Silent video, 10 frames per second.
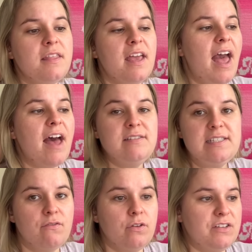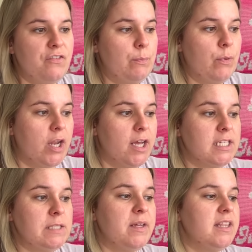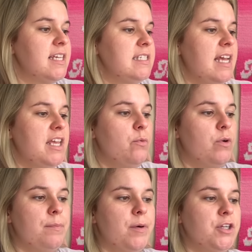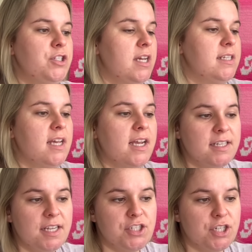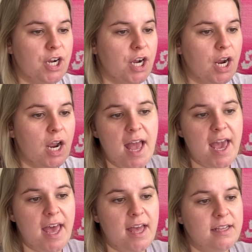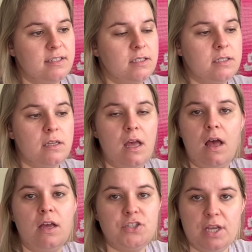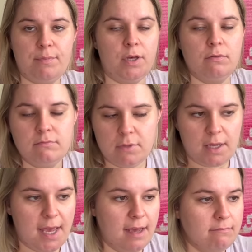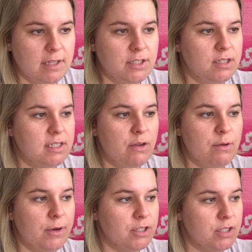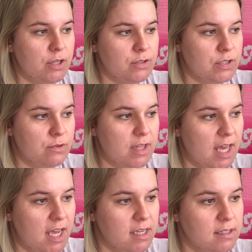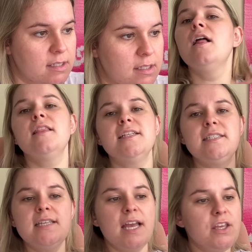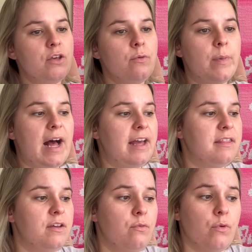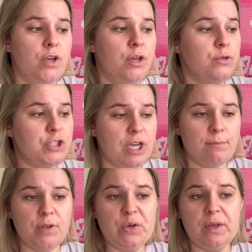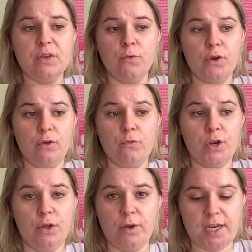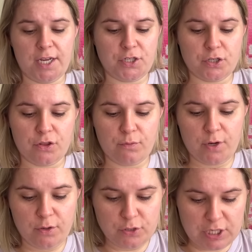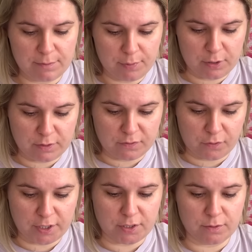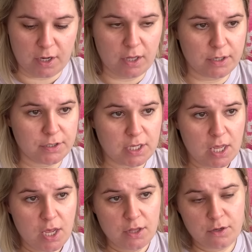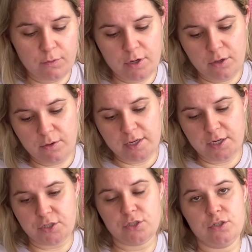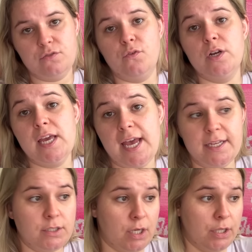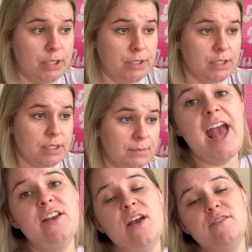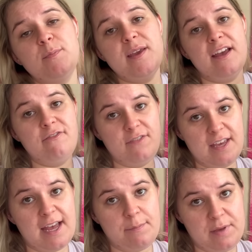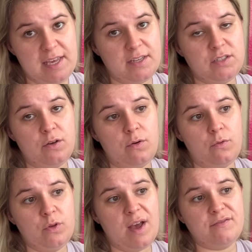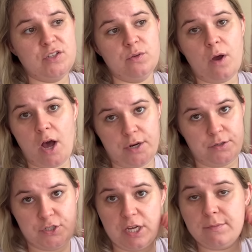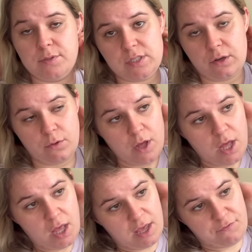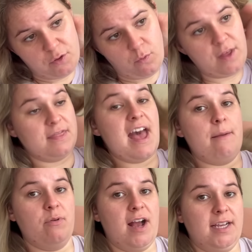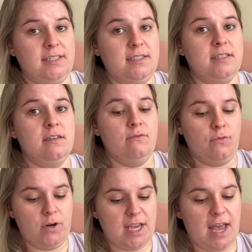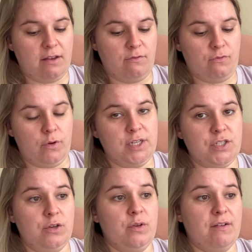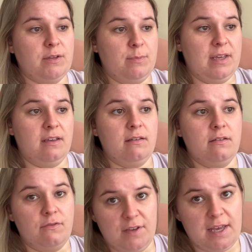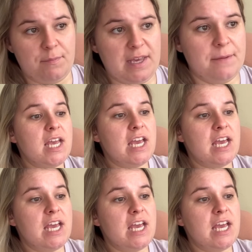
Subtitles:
They have several different products, but let's say you want to purchase a conditioner and a shampoo. Okay, let's just say you want to purchase those two things. Let's say you buy the Renew shampoo and the Renew conditioner. The Renew shampoo is $42. The Renew conditioner is $48. And you have to be a VIP, so you have to do auto ship. So if you want that price, 48 and 42, you have to be a VIP.